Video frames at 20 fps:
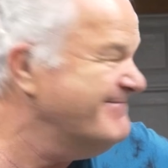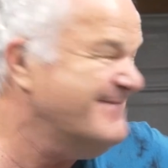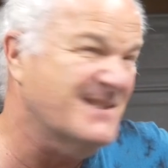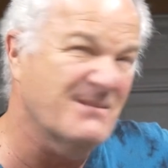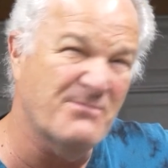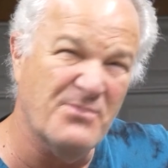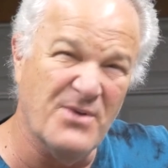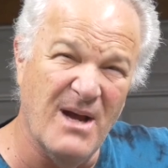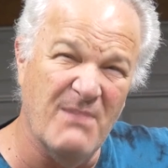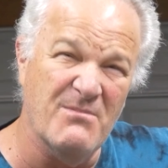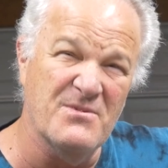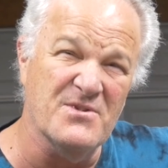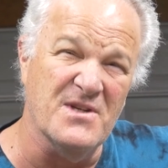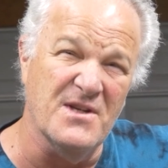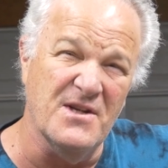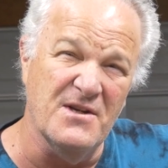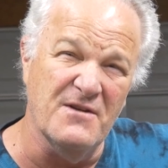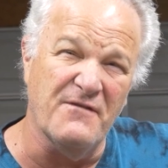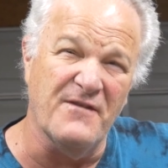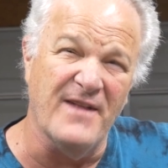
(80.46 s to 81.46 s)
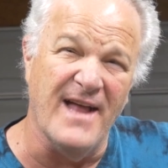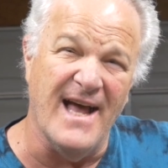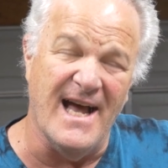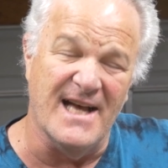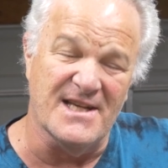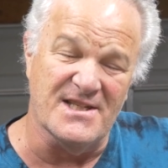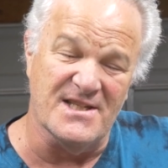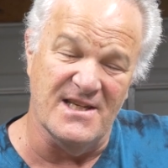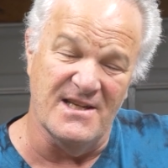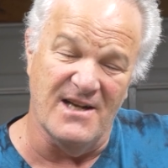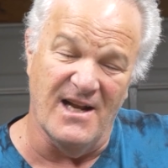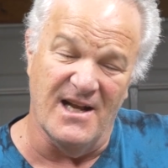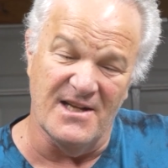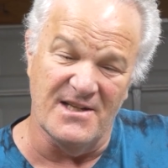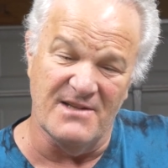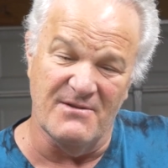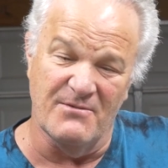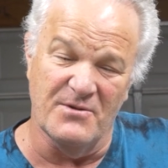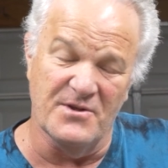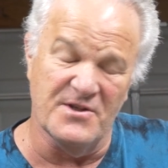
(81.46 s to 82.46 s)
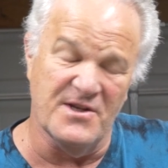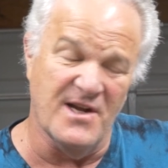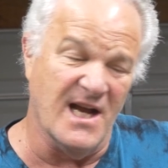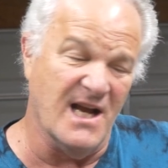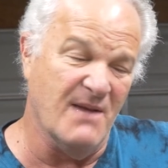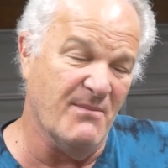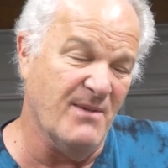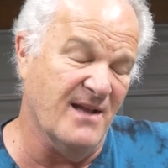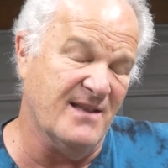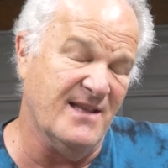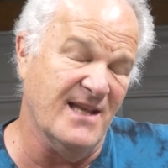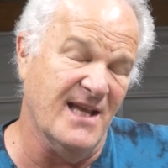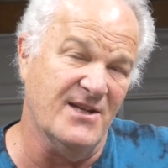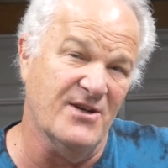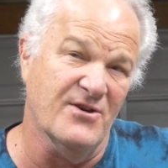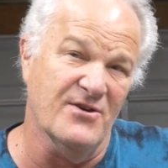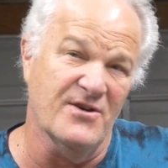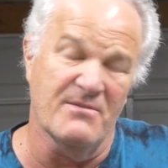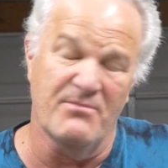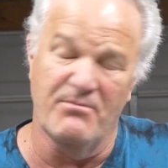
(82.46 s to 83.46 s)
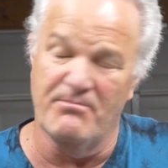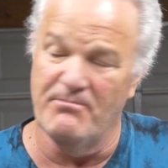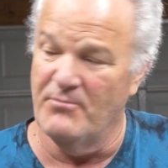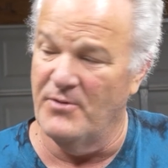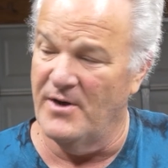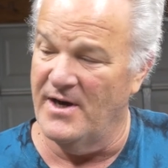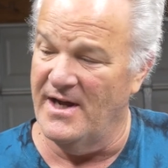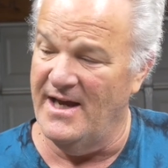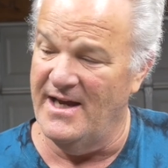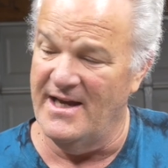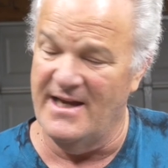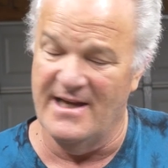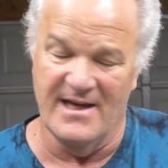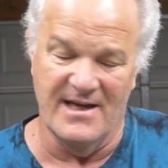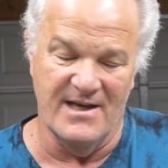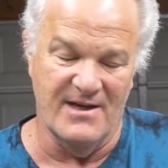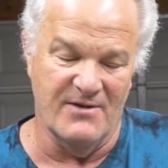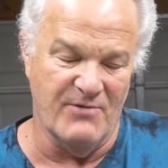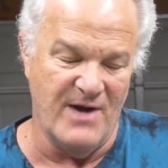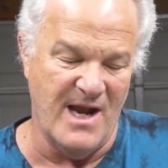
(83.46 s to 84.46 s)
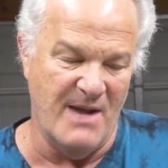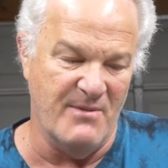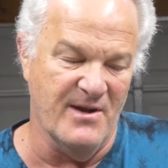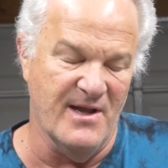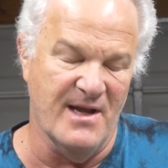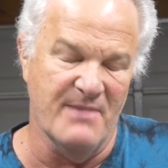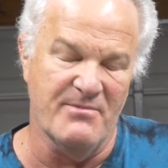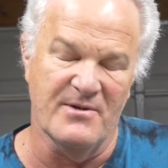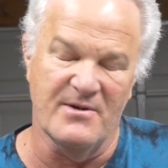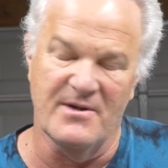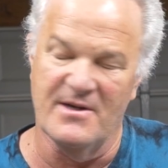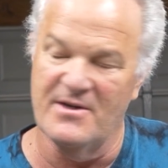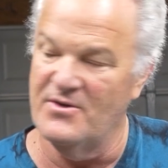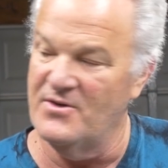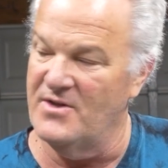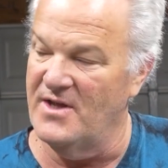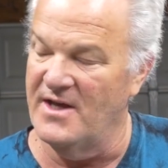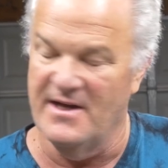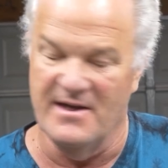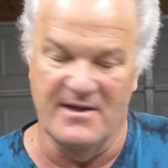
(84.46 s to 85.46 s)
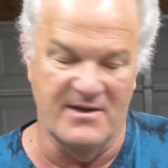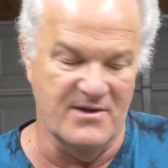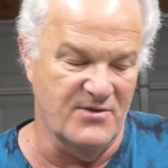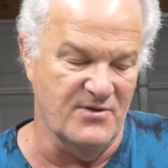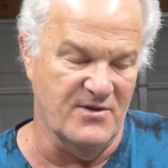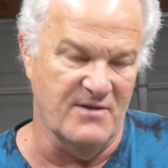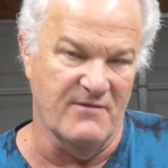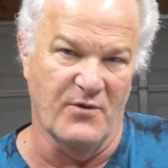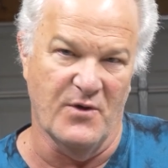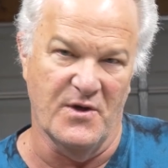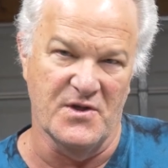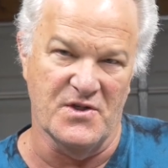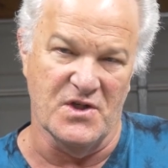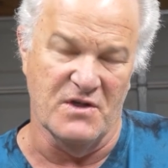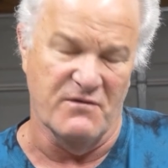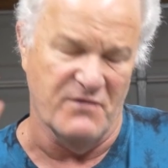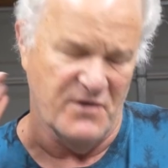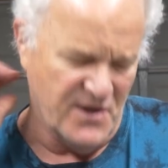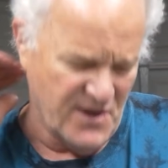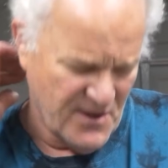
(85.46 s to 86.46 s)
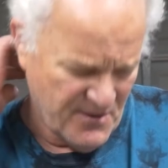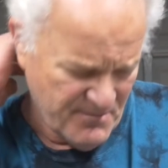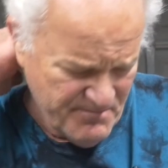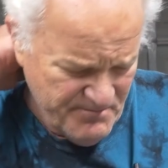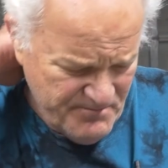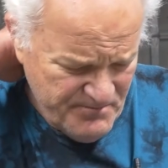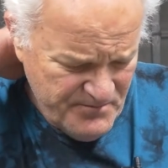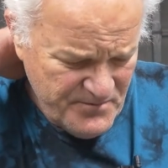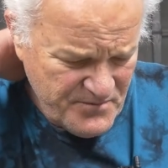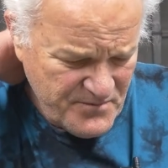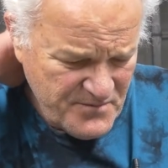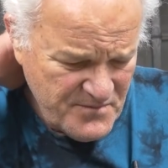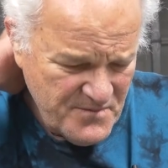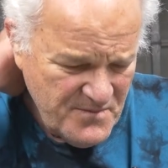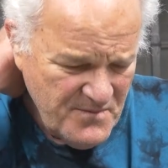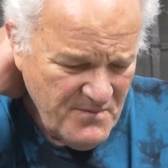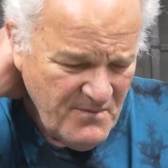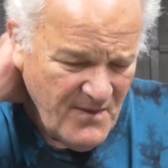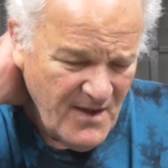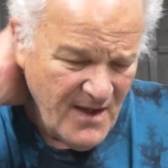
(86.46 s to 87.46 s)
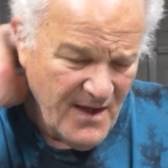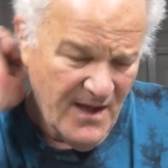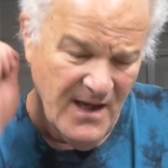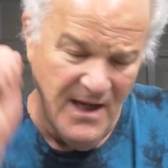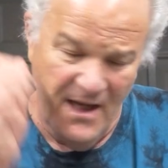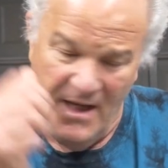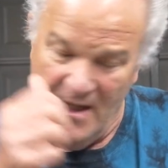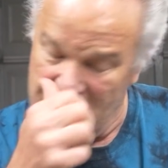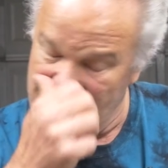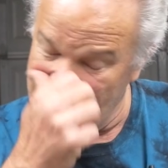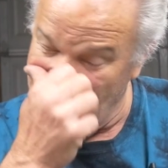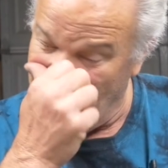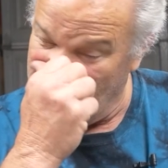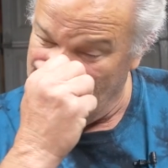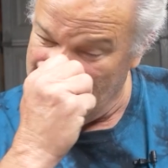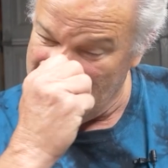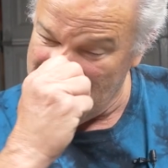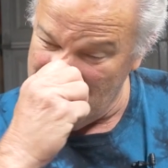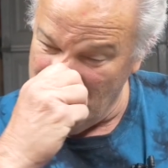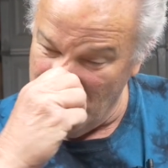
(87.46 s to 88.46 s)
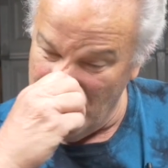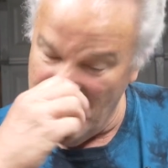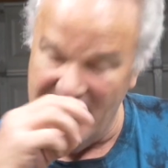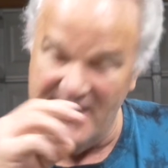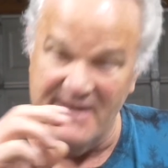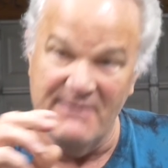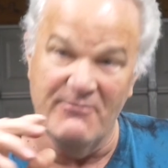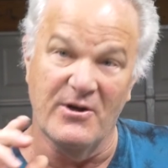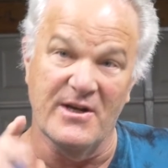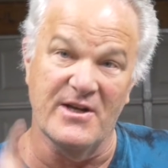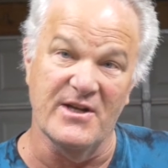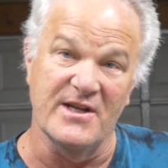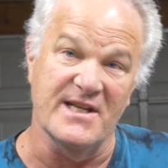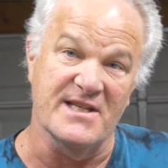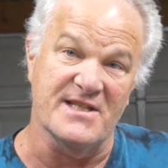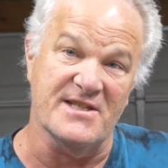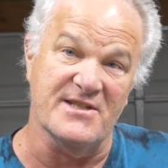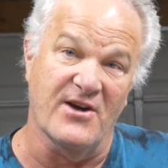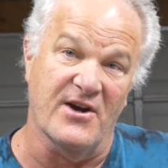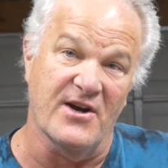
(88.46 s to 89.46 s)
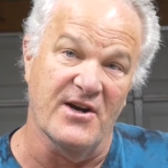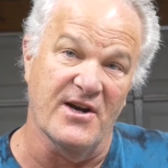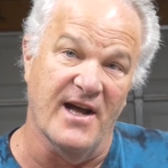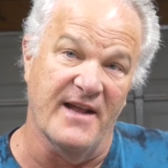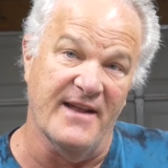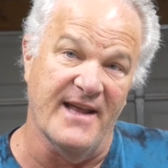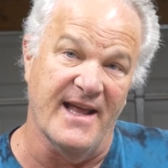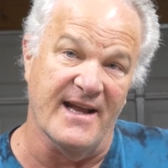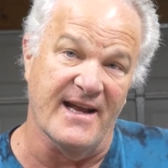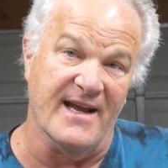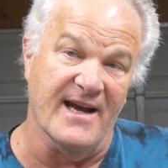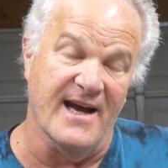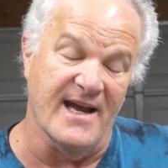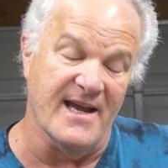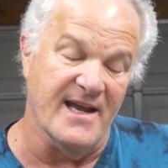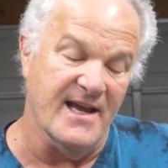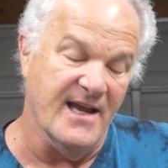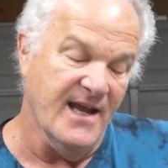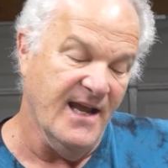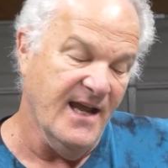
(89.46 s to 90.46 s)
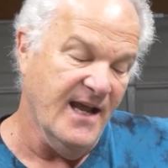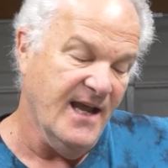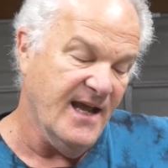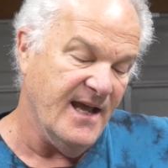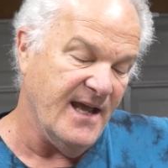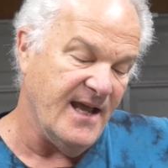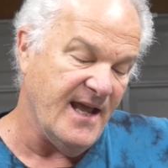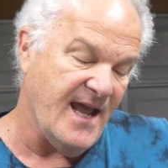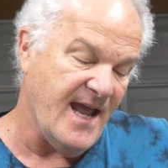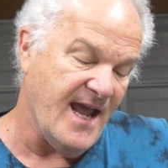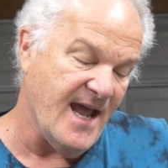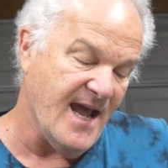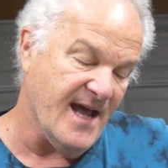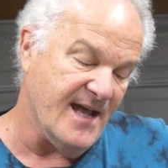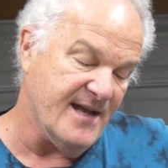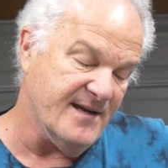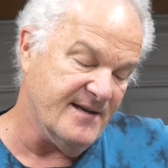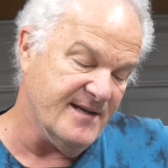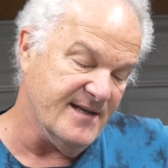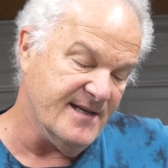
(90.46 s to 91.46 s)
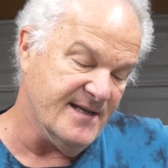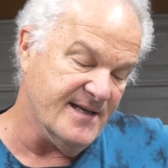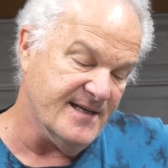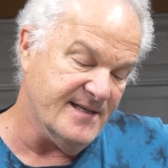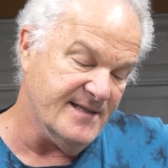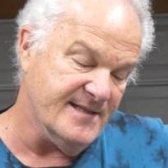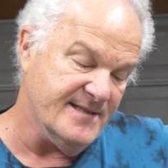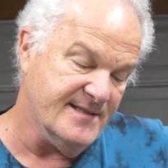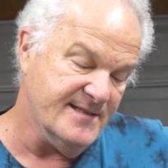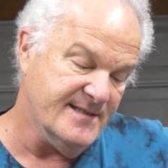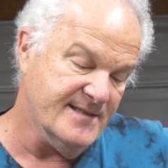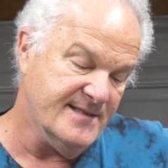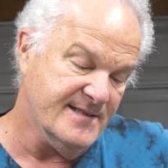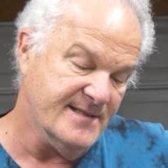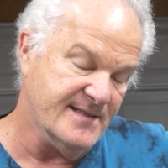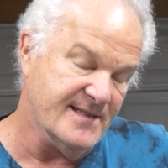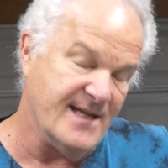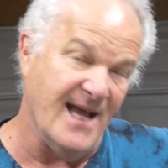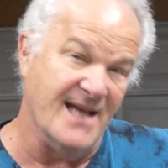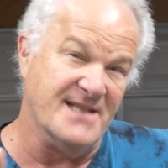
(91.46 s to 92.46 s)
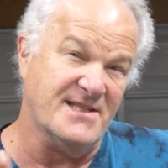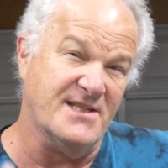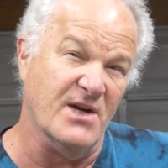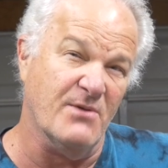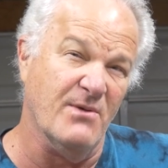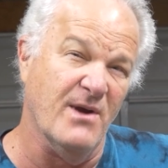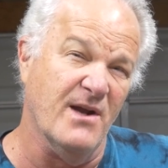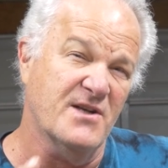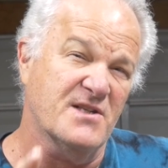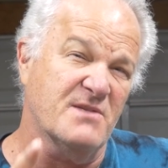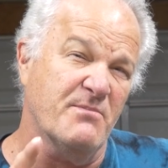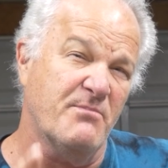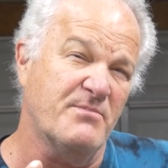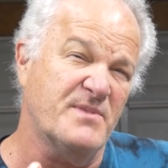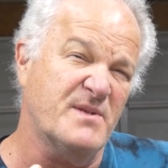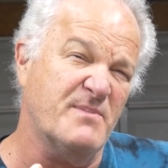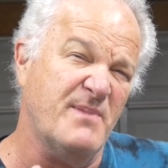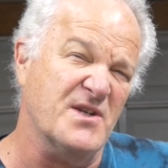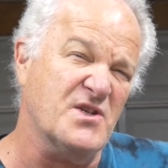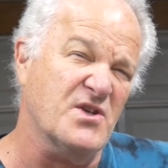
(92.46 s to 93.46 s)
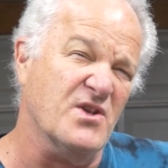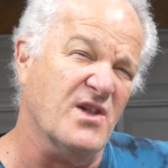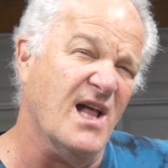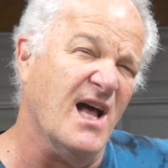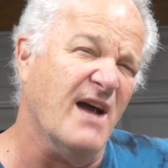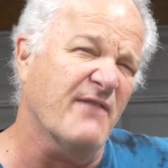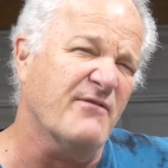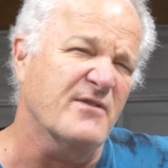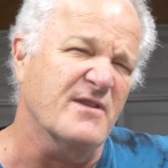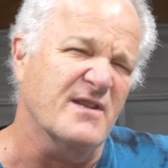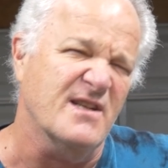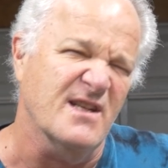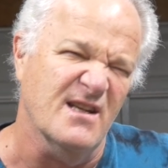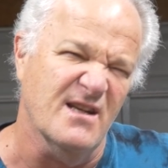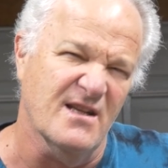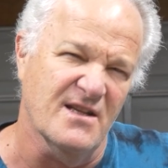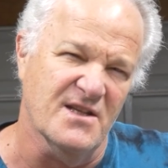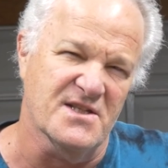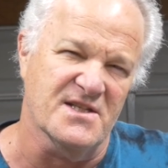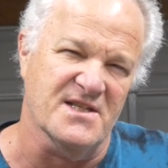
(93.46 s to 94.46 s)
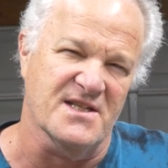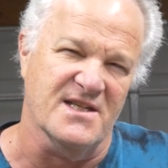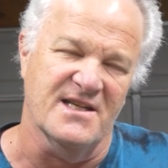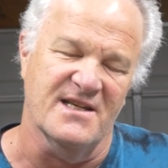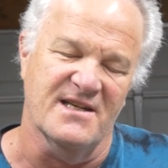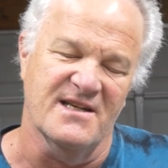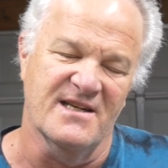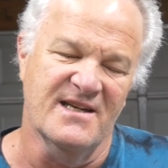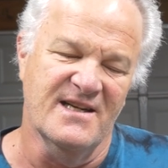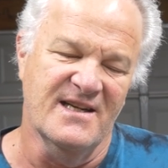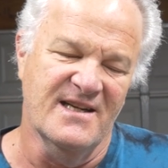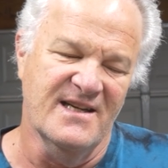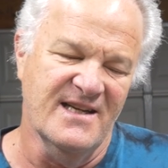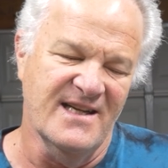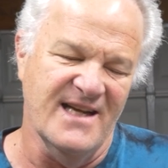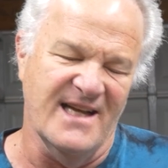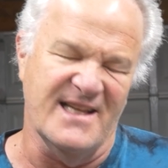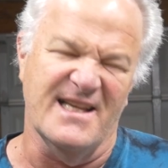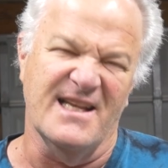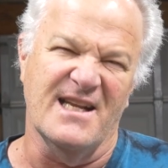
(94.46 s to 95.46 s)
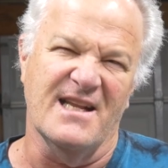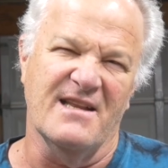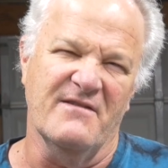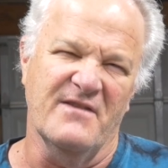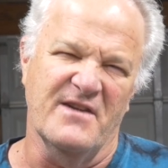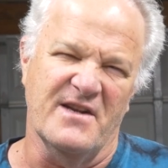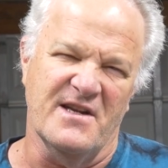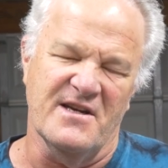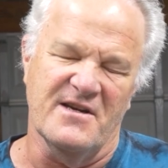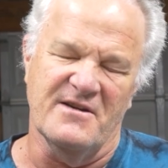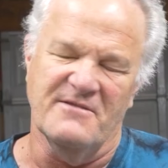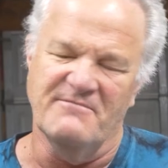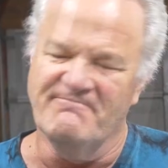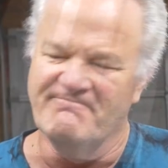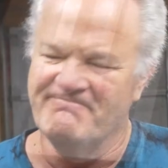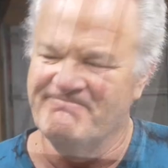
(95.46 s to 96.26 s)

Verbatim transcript: some problems with the new flask, and I'll we'll talk about that during the, when I uh, ram it up and do the do the voiceover here. So let's go ahead and we'll get you started on that guy, and uh, yeah, stick around. There's a special offer at the end of this uh, at the end of the video.